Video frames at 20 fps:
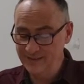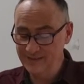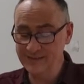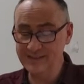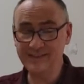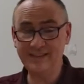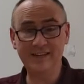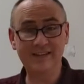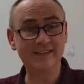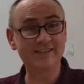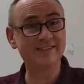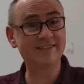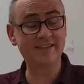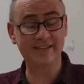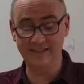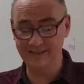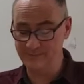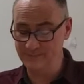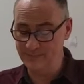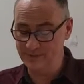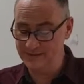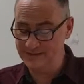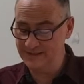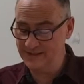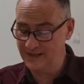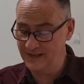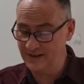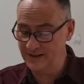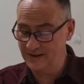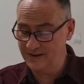The sins that
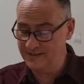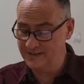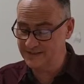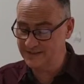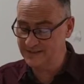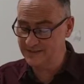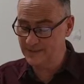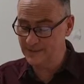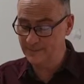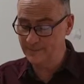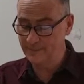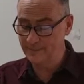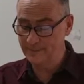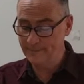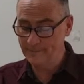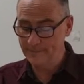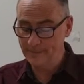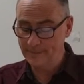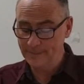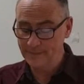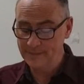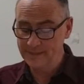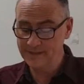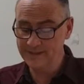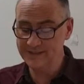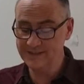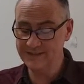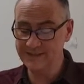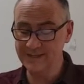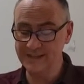beset us.
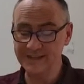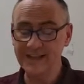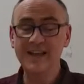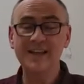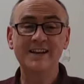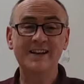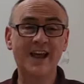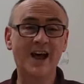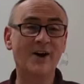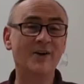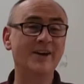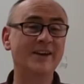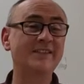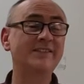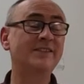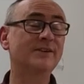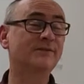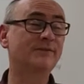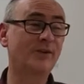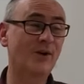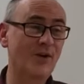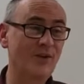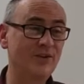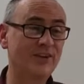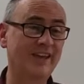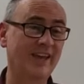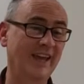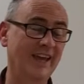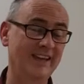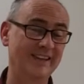The sin. Now, in the
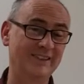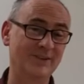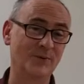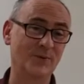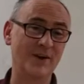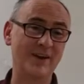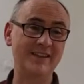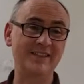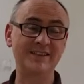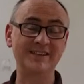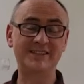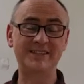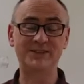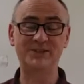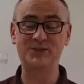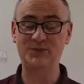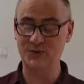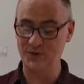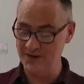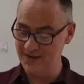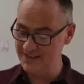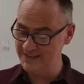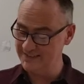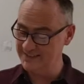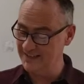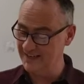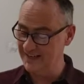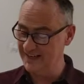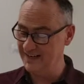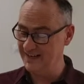Vulgate, the way this is
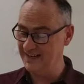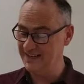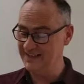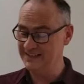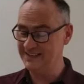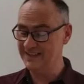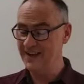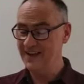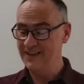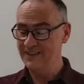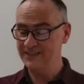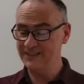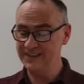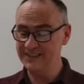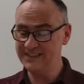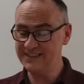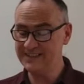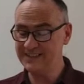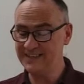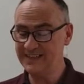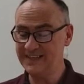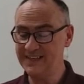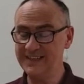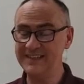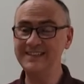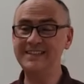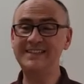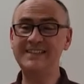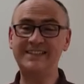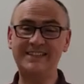translated is the
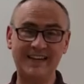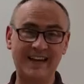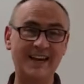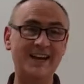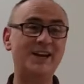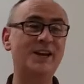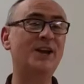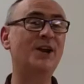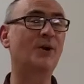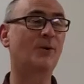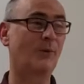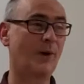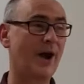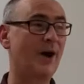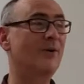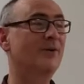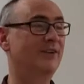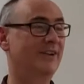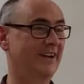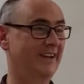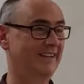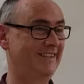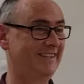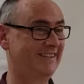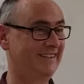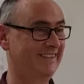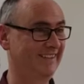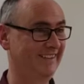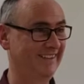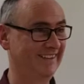sin standing around
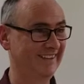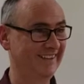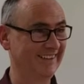us.